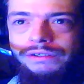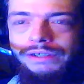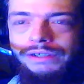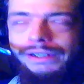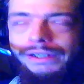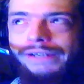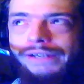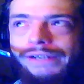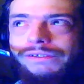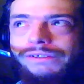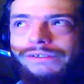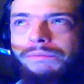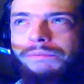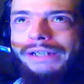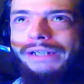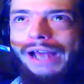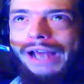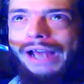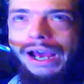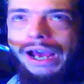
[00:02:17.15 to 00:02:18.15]
and have
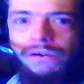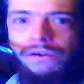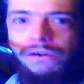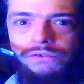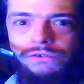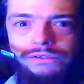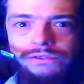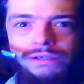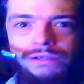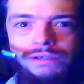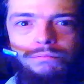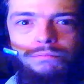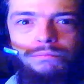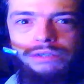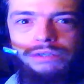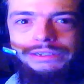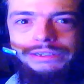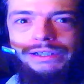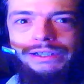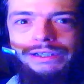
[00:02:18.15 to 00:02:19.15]
spent hours
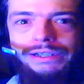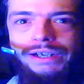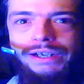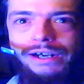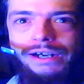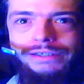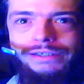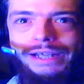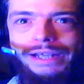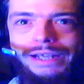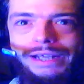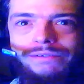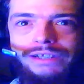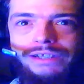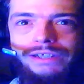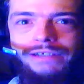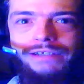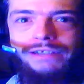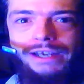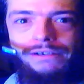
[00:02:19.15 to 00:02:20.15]
putting the goddamn
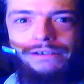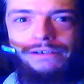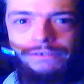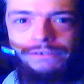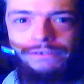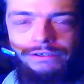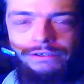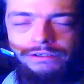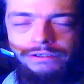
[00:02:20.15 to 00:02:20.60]
thing together.